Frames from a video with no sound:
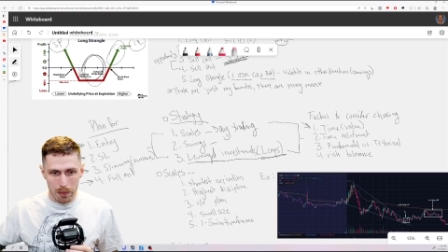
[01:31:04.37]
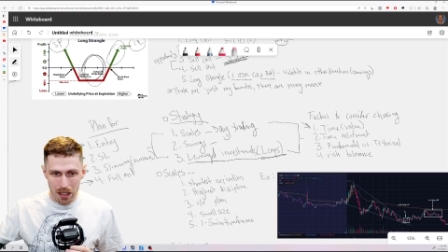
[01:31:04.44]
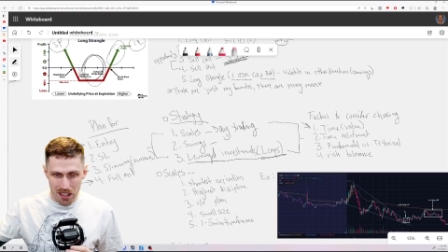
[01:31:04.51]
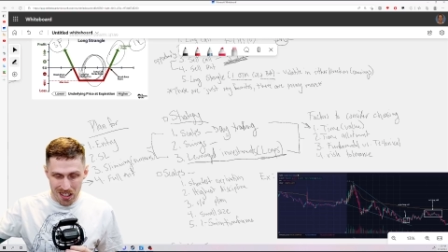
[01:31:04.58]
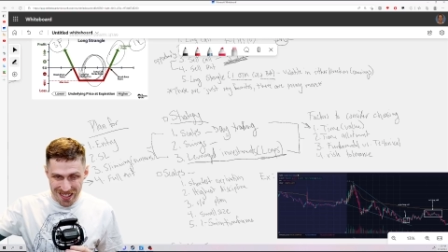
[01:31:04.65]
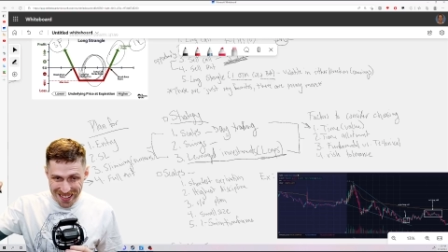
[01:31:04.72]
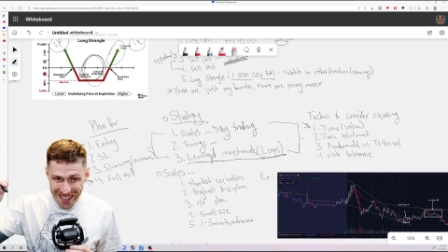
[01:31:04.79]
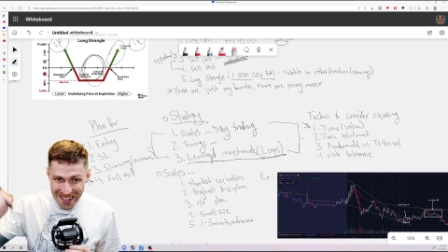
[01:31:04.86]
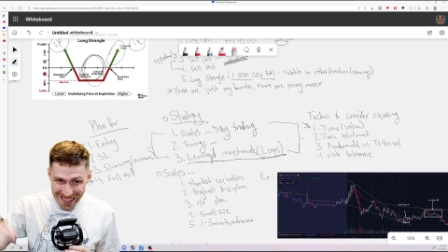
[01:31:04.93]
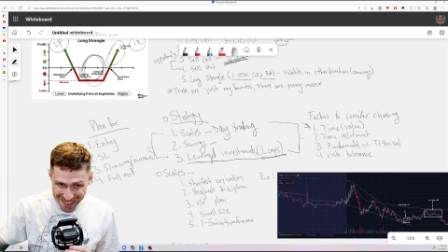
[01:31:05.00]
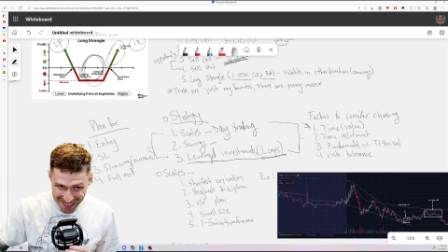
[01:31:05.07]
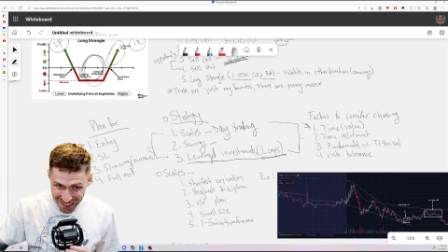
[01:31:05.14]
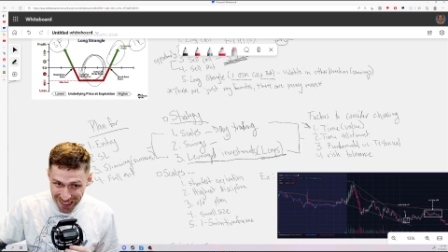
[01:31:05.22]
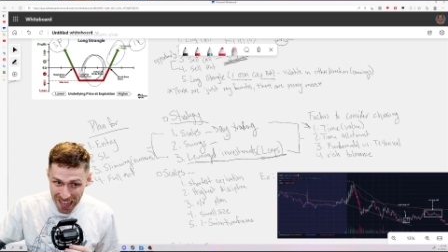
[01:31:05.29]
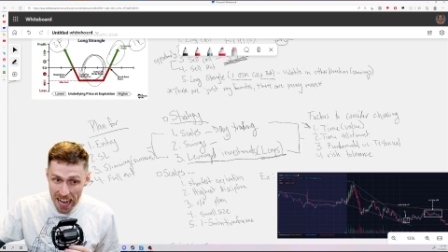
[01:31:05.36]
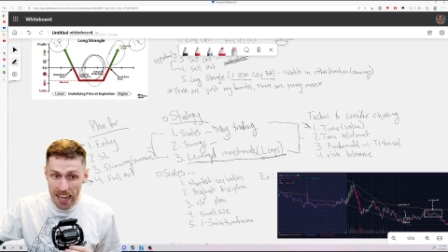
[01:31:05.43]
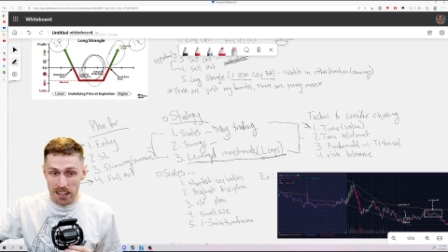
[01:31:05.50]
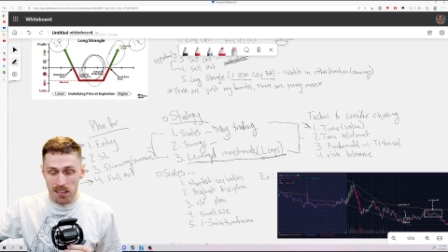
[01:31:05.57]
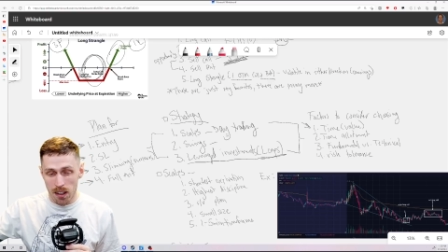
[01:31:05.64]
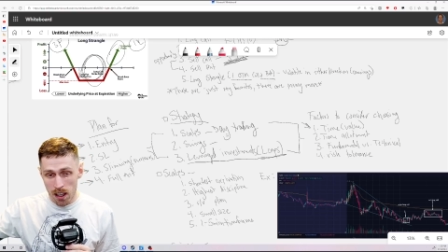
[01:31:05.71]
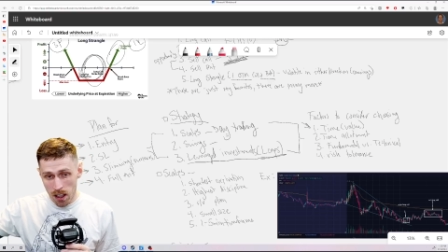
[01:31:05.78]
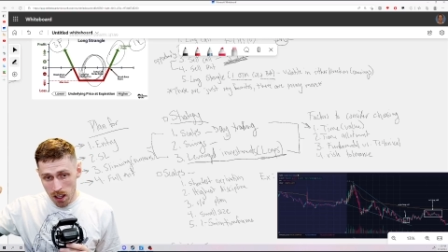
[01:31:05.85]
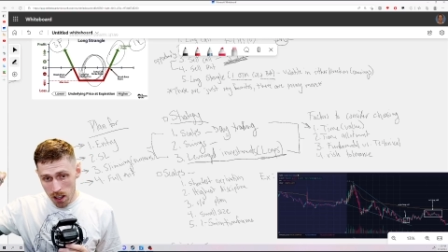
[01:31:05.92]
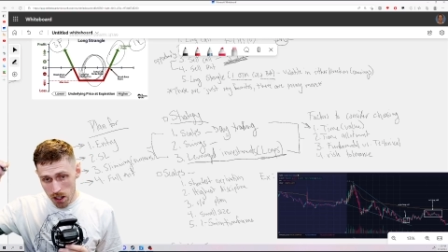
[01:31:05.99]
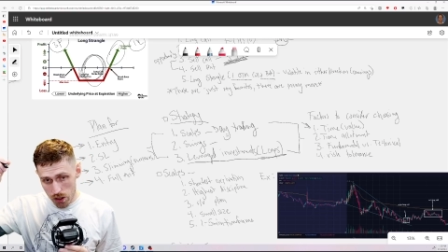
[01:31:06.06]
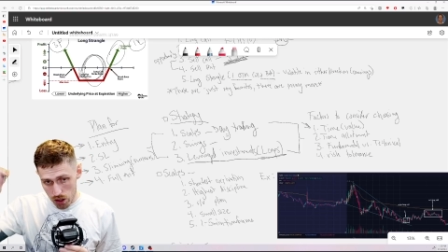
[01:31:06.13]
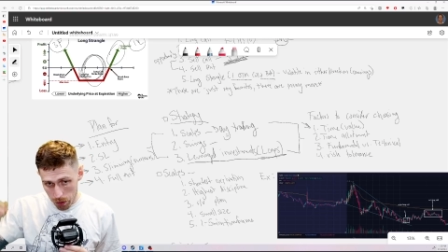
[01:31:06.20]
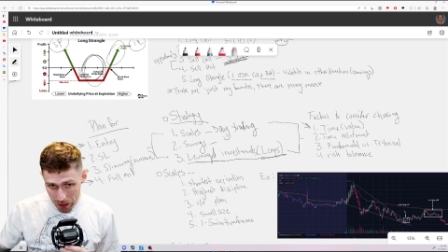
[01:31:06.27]
Because it takes a lot.
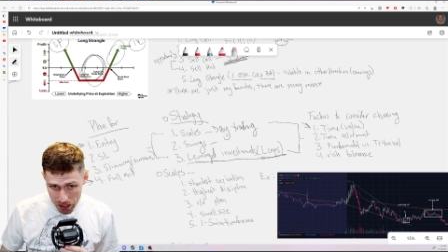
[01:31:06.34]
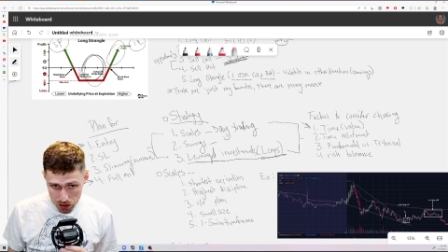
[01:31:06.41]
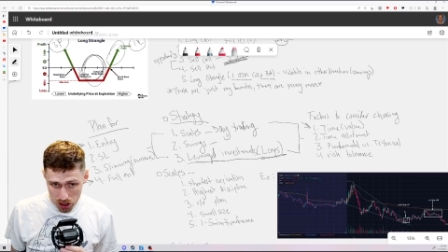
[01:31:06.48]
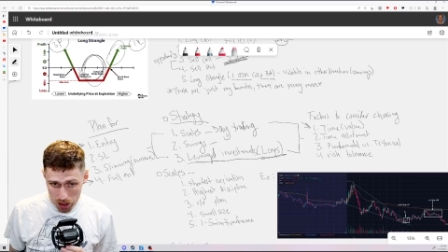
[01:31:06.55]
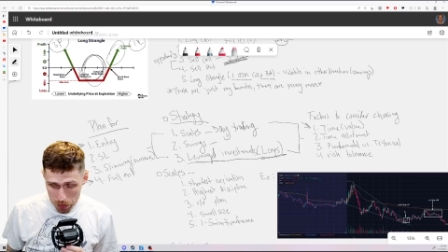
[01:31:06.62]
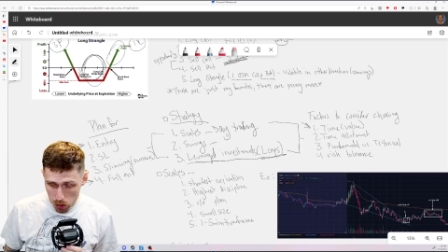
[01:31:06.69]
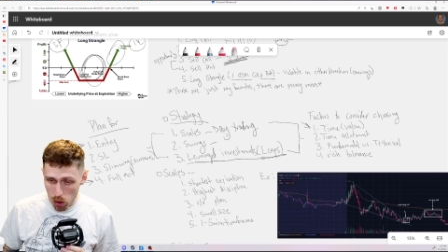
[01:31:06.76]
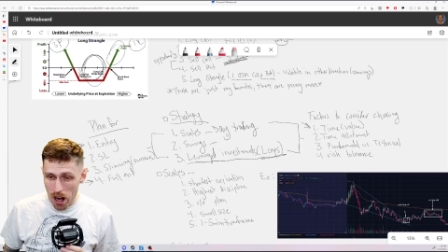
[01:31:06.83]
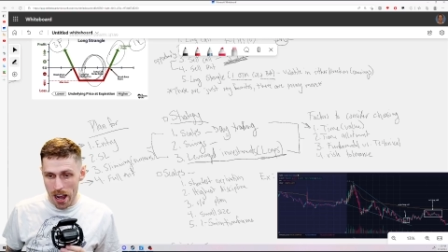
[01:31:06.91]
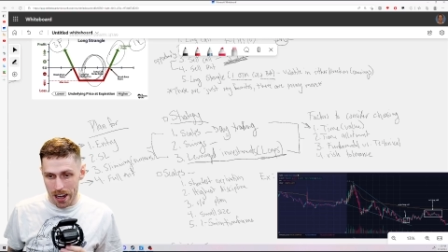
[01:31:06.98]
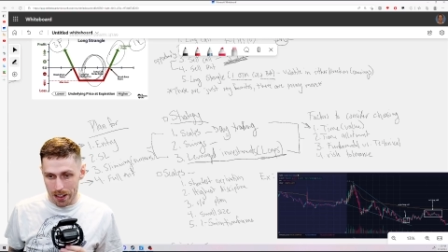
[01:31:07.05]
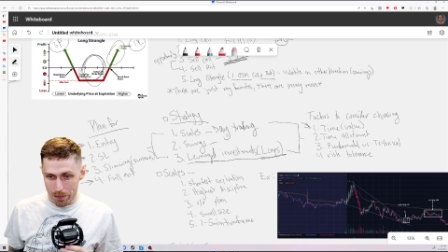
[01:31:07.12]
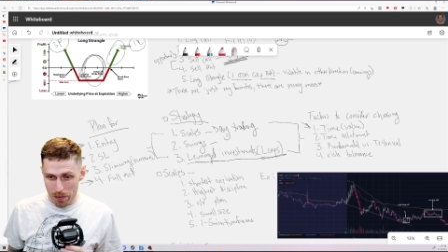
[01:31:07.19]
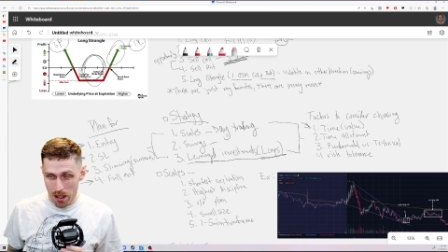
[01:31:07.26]
Some days you're going to be wrong.